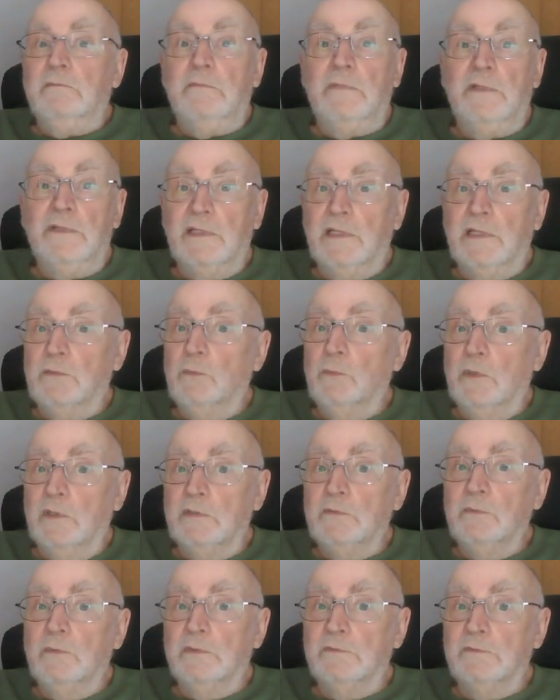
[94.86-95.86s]
But they
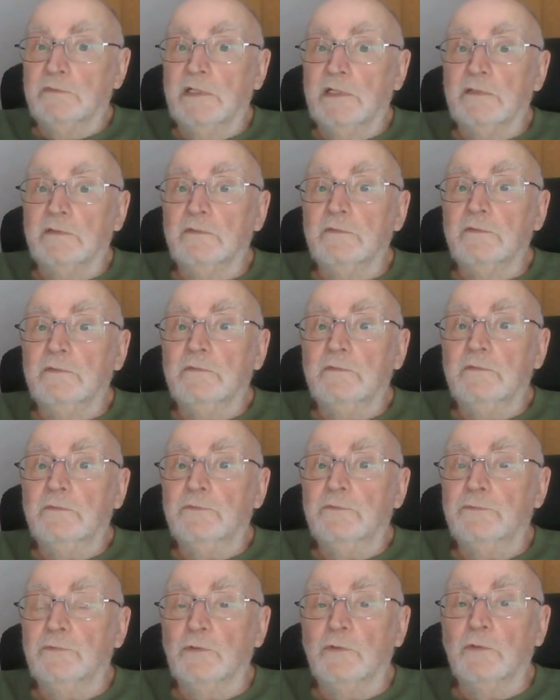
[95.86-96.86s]
were written
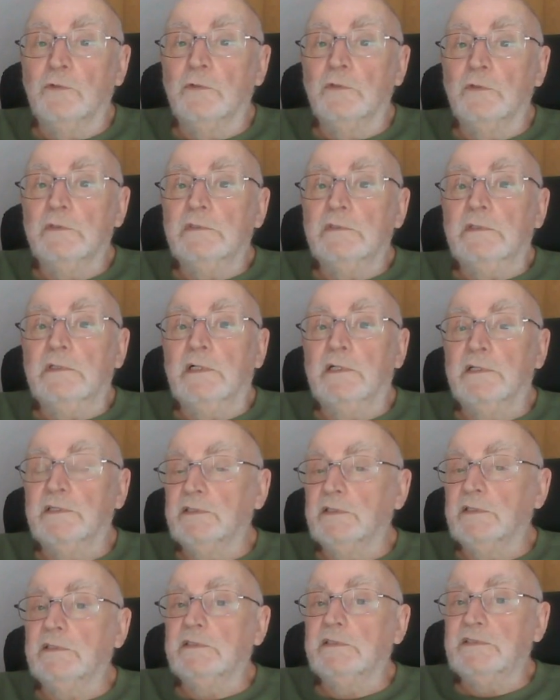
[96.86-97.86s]
for a
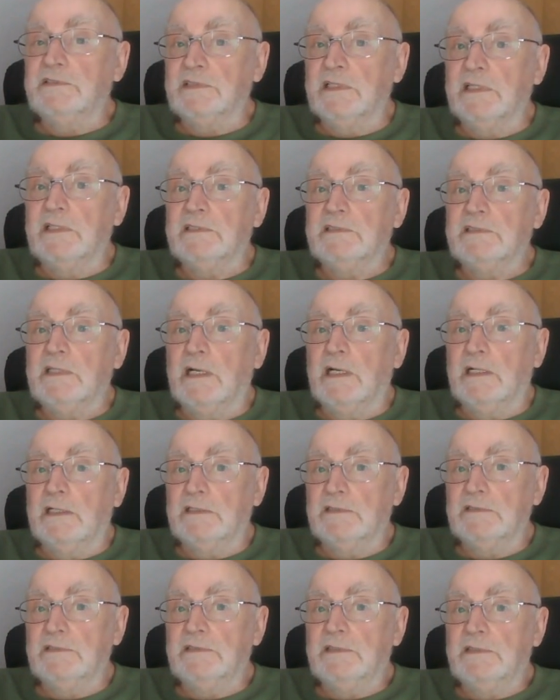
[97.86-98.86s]
Year 6
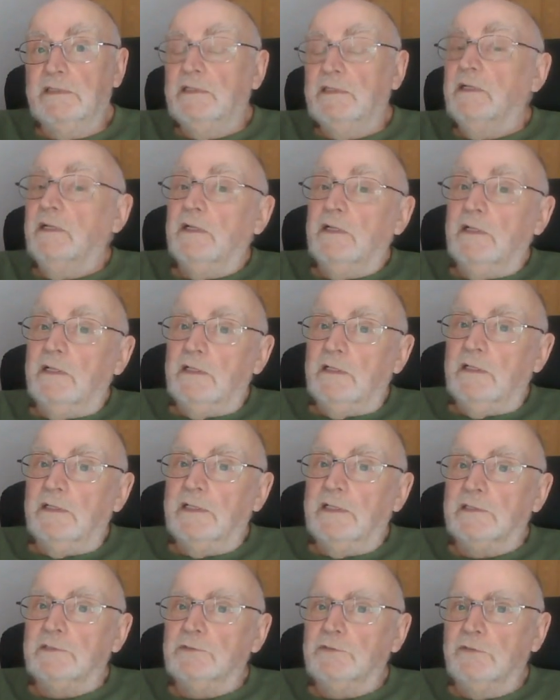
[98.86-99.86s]
class.
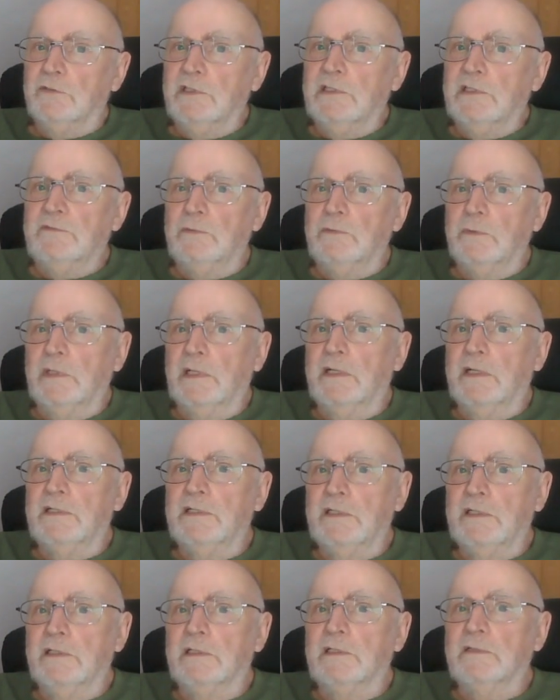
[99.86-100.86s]
That should give you an
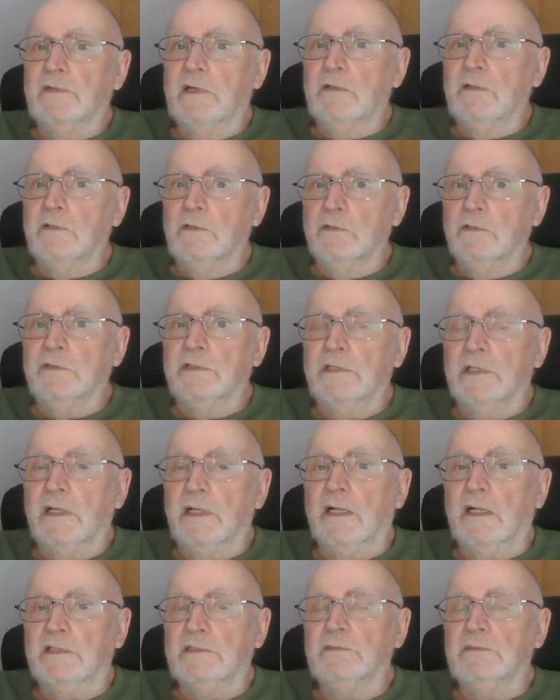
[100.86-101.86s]
idea of how good the
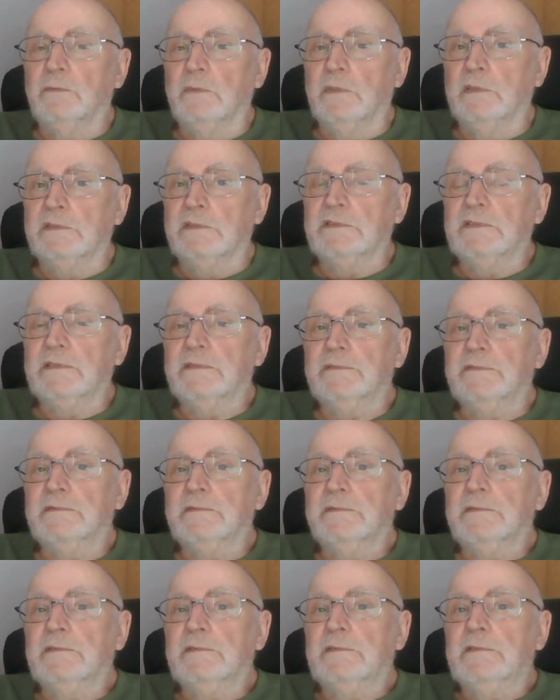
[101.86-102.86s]
class was.
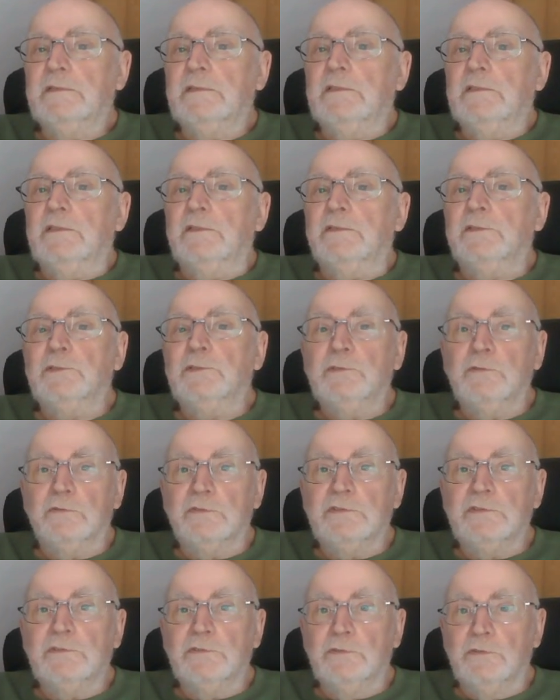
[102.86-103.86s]
The short
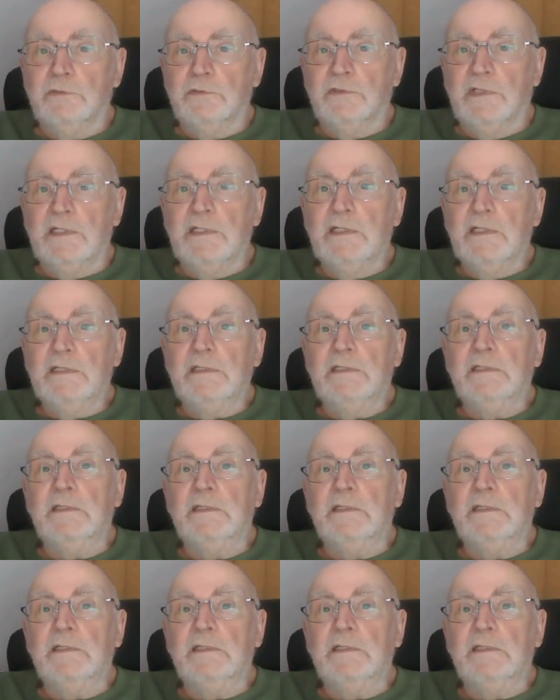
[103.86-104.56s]
story